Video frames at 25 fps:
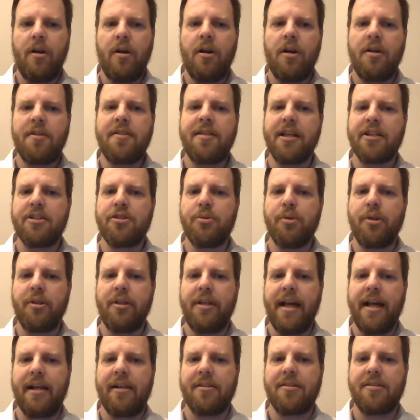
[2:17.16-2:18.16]
Her textual
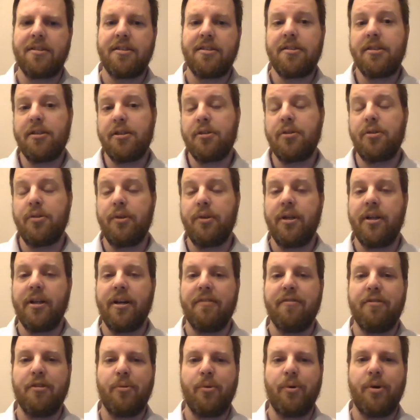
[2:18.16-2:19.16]
analysis, including
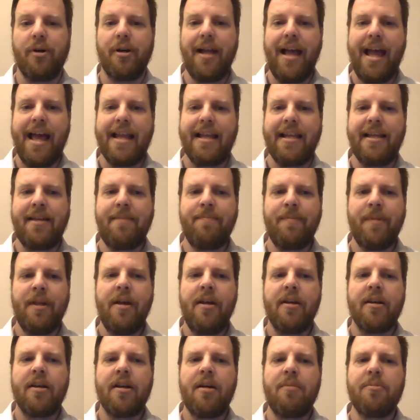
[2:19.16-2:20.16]
of the word any,
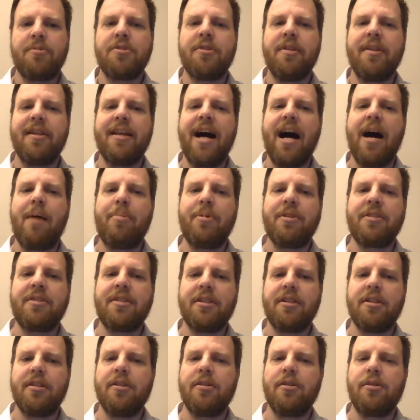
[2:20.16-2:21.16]
comes to the
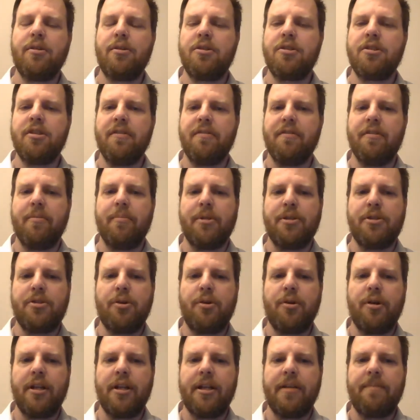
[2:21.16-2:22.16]
opposite conclusion of the
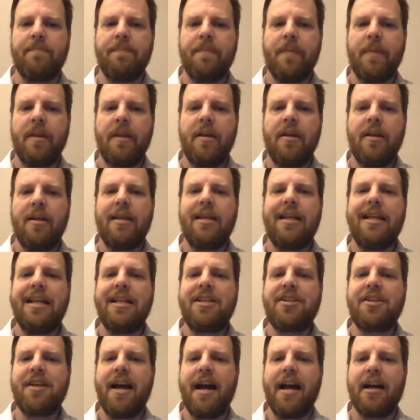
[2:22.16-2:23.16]
majority.
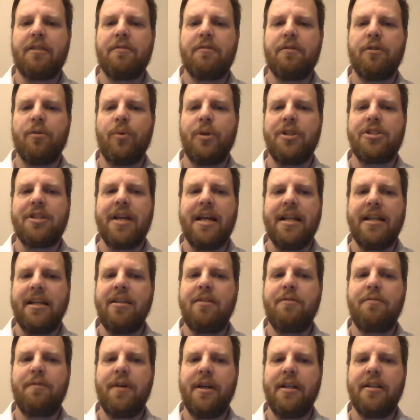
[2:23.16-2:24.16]
Each act for which any
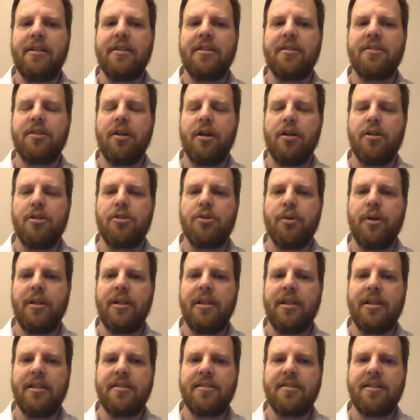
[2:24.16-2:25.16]
defendants are
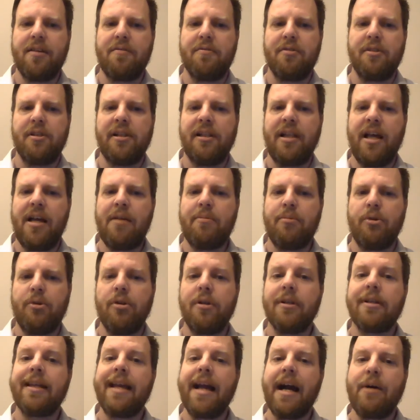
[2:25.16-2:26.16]
jointly and severally
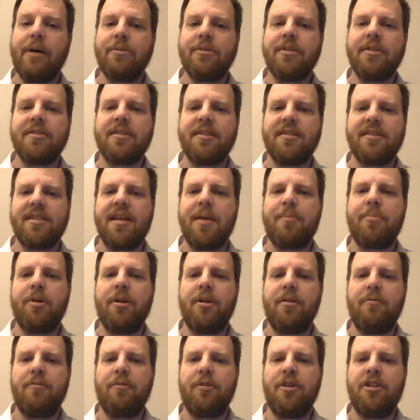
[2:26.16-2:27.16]
liable counts as a separate
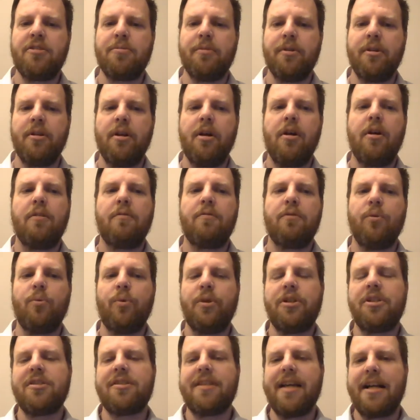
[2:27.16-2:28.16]
infringement for
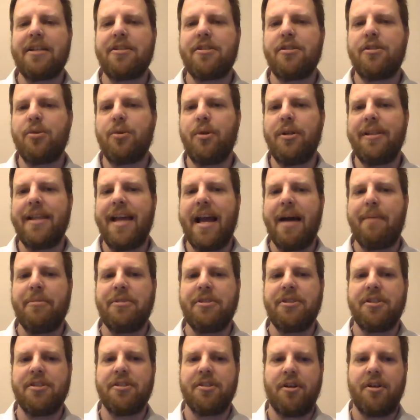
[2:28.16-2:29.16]
which statutory
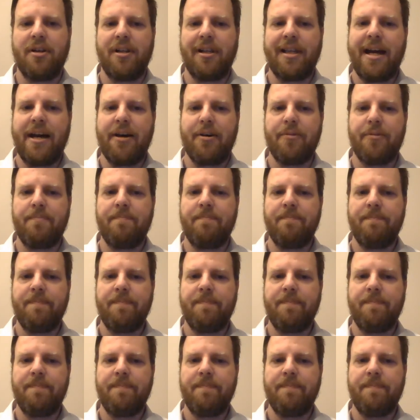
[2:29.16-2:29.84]
damages are allowed.